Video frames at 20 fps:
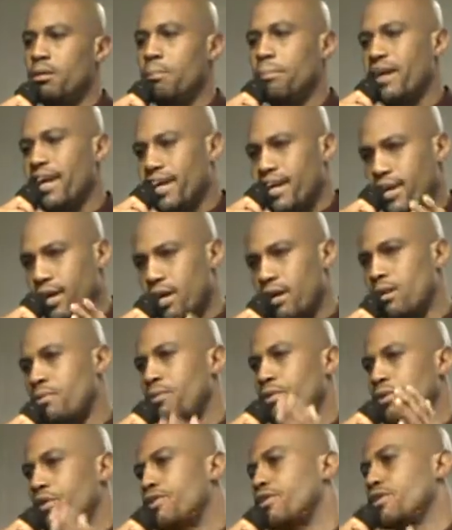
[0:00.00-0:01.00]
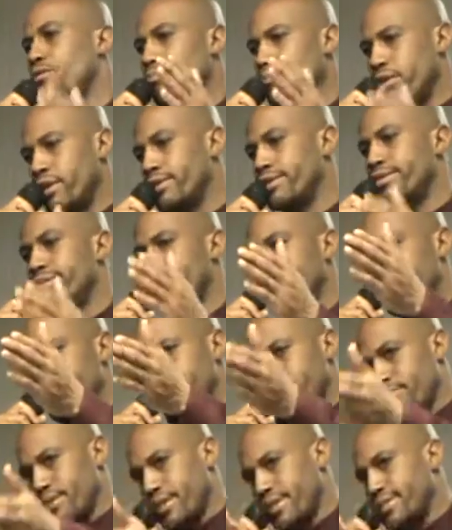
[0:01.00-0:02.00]
But I kept hearing the brothers
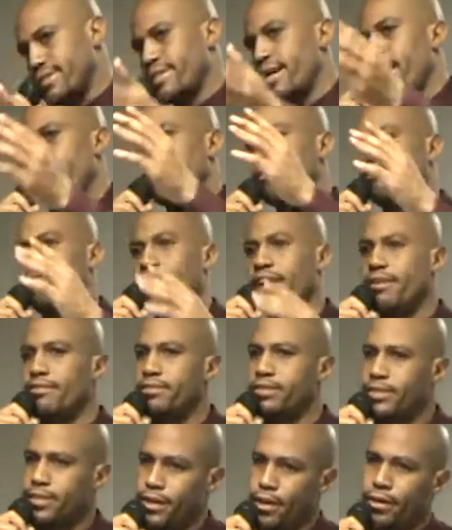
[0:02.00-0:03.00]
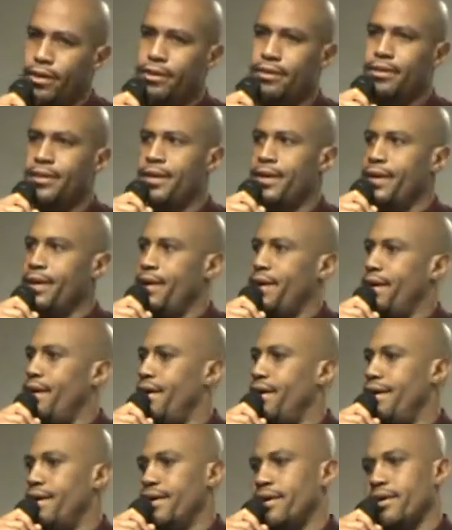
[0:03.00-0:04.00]
sing Minister I favorite song,
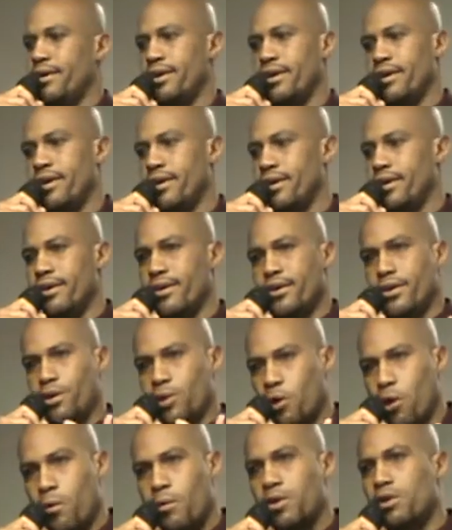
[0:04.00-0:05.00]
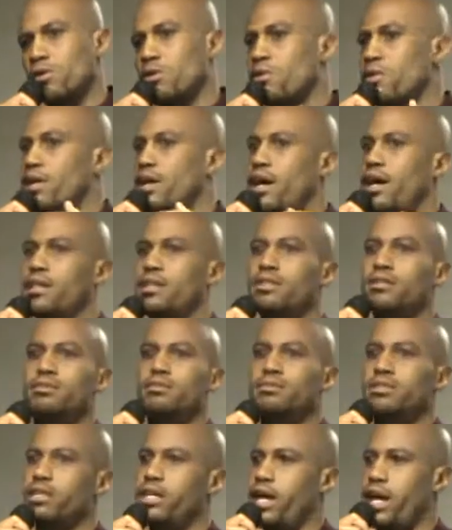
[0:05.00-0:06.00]
uh, uh, uh Glory, Glory,
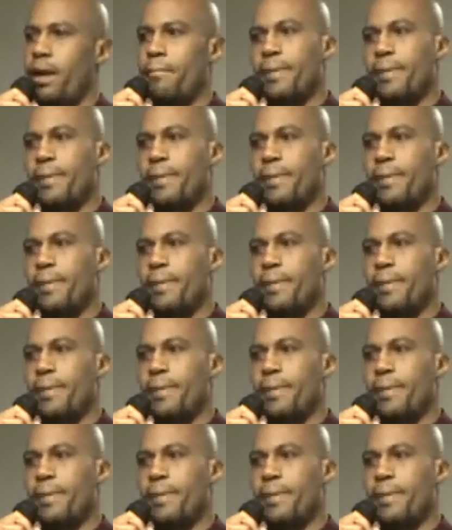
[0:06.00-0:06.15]
Hallelujah.